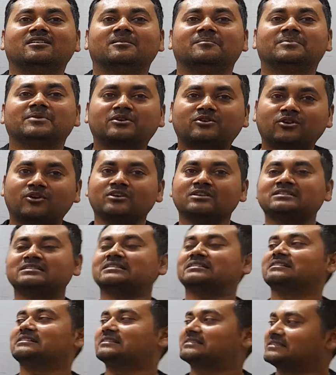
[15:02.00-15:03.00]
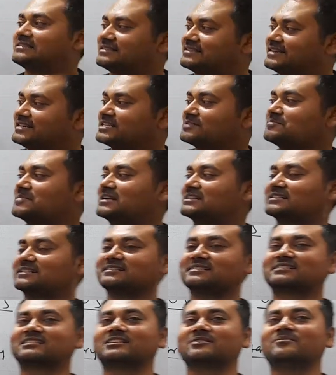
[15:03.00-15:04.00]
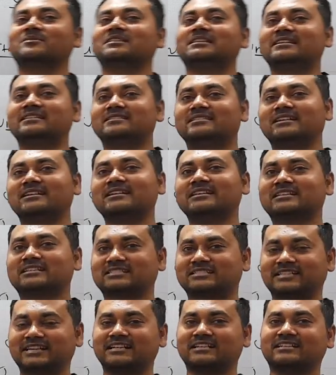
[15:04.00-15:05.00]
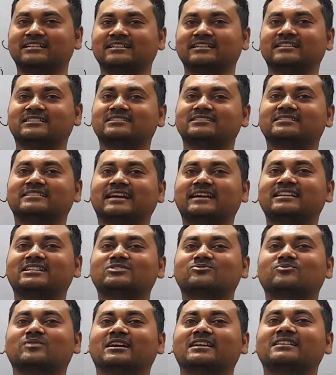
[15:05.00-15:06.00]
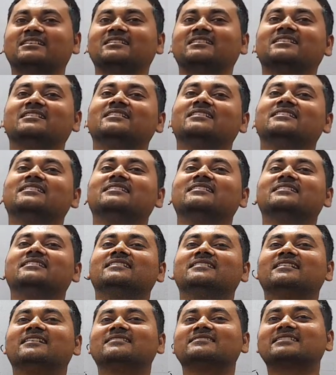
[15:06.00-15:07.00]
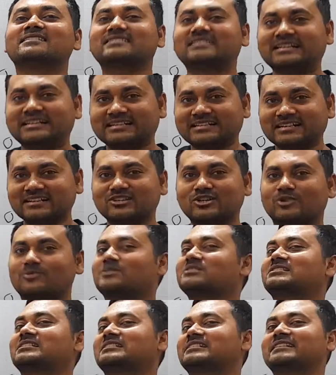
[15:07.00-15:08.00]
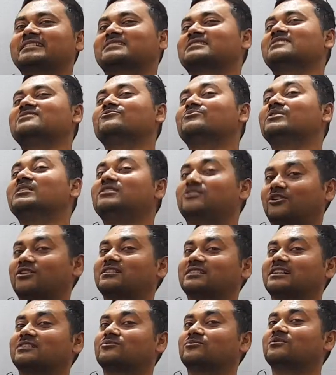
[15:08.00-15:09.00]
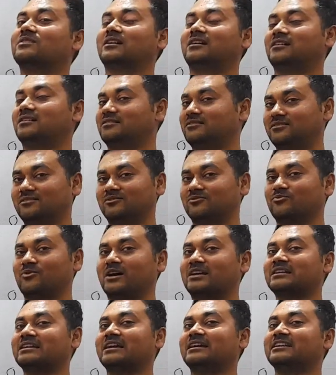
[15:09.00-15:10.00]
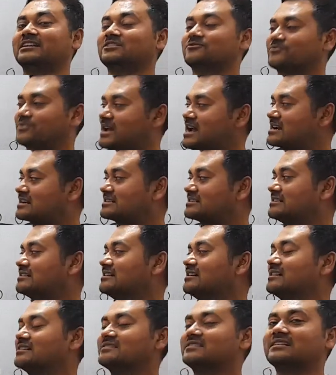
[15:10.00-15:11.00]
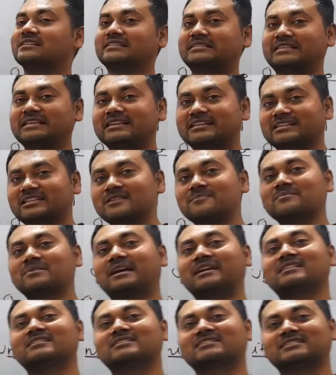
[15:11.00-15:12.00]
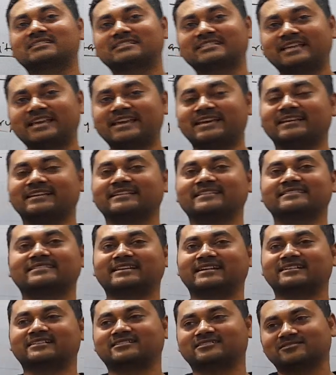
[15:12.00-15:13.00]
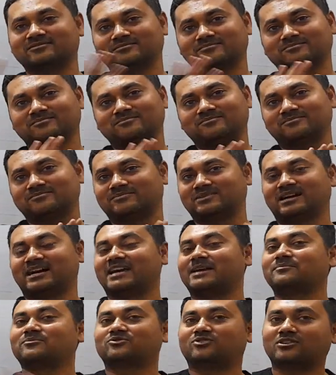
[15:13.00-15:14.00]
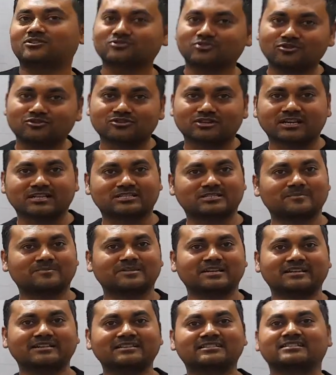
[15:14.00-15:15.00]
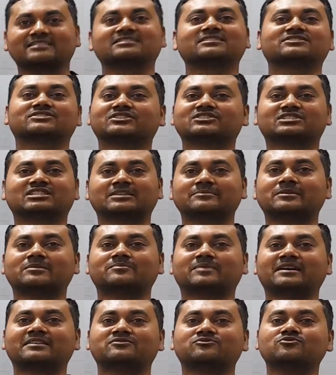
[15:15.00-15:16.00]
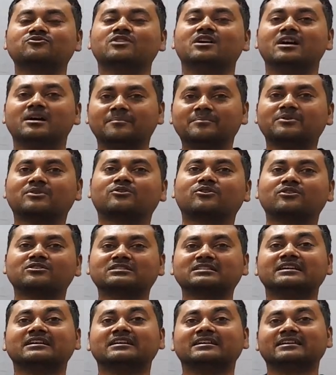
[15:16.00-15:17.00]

because this matter is given in the state list. That's why the central government suggestion will not work. In fact, the Sikkim can say that I am not going to accept any suggestions given by you, because